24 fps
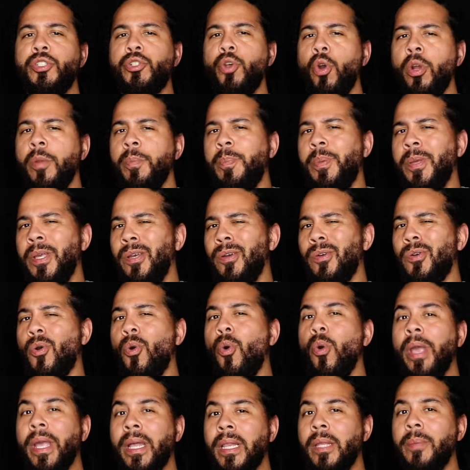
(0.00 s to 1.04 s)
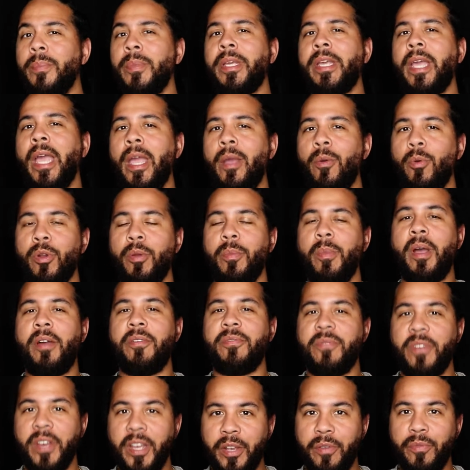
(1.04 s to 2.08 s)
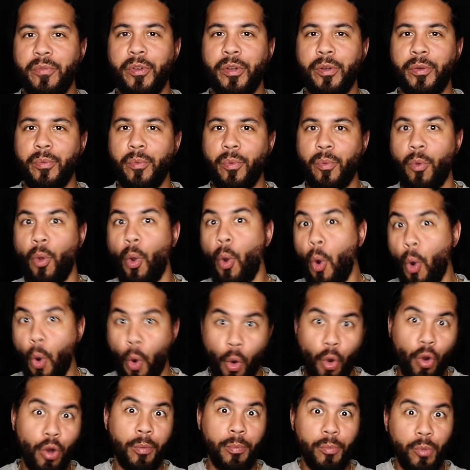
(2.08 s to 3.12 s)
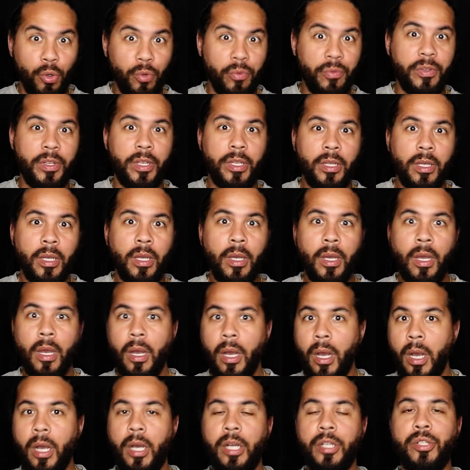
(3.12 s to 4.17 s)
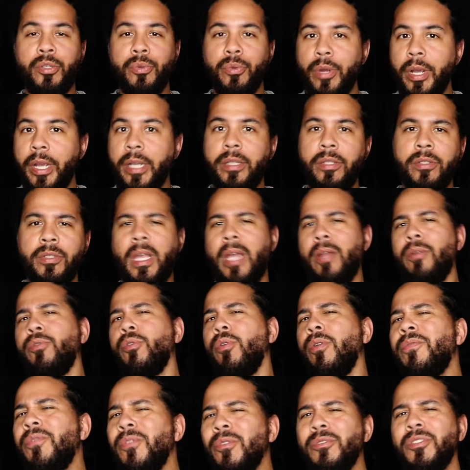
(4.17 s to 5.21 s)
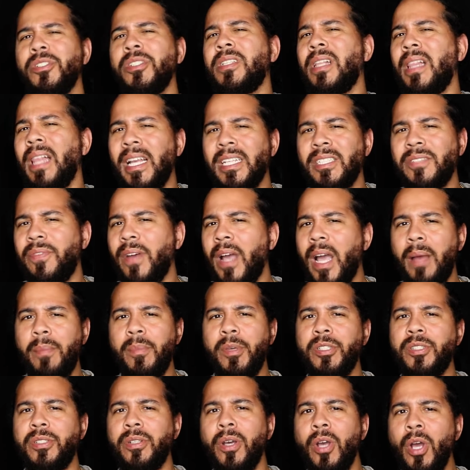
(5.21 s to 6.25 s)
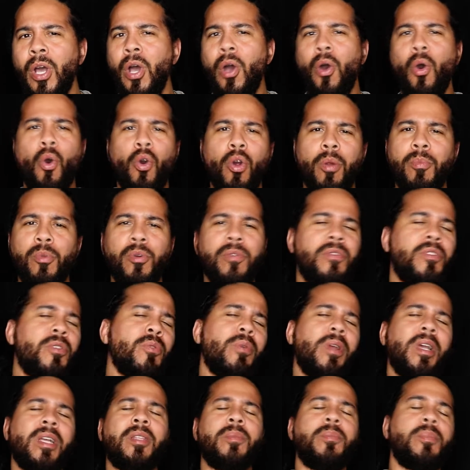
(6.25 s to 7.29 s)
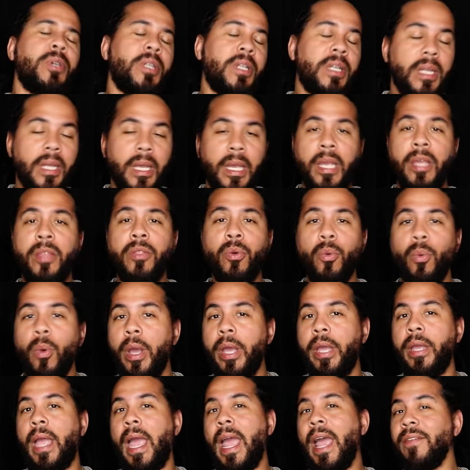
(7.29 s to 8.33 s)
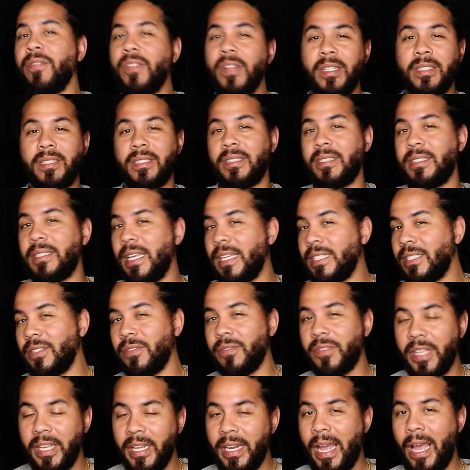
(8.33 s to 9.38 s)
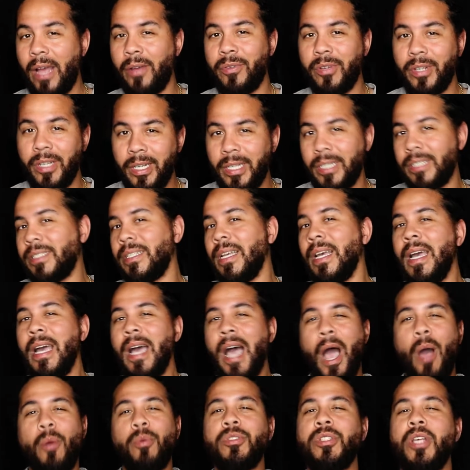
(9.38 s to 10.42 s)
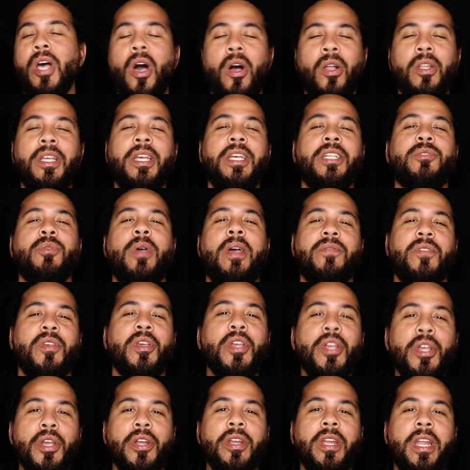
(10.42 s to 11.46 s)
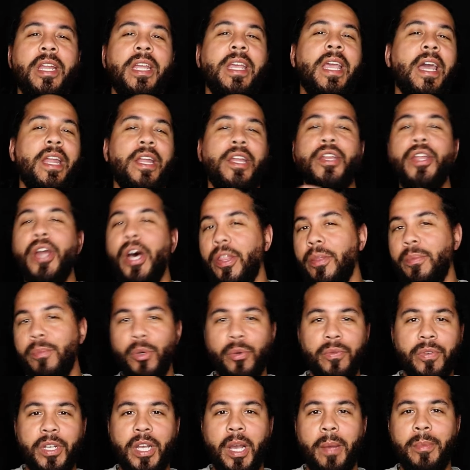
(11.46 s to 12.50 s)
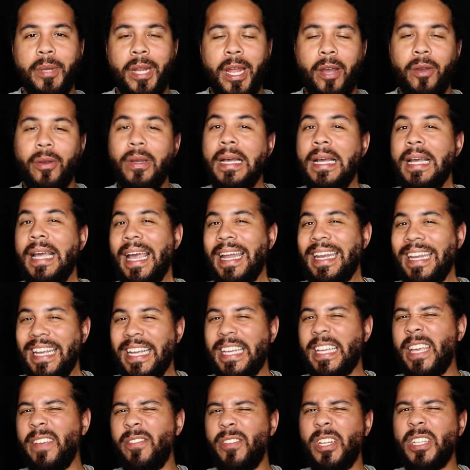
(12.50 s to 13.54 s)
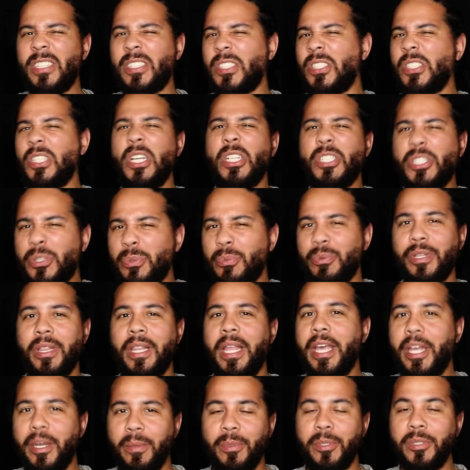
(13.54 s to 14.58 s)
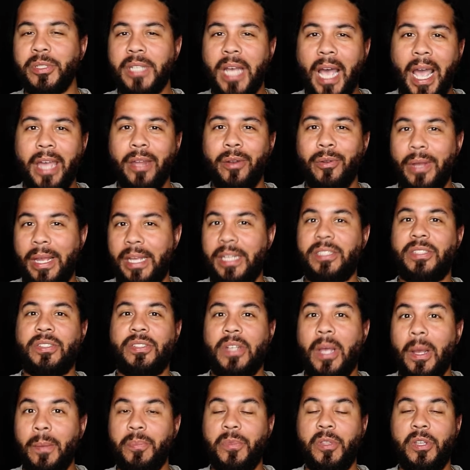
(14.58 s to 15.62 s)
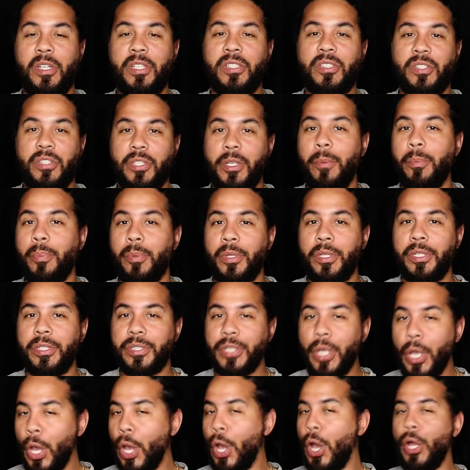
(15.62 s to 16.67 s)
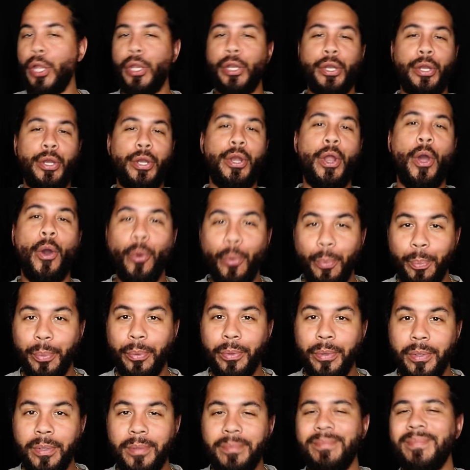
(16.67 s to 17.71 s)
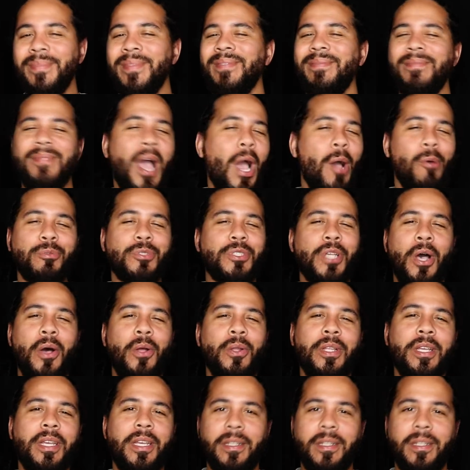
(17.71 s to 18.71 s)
Jordan Peele quickly became one of my favorite horror movie uh, directors. I don't know if you would just classify him as a horror movie director, but either way, after the success of Get Out and Us, I was all in. So after hearing that he had another movie coming out and then giving it such a relatable title as something as simple as Nope, I was all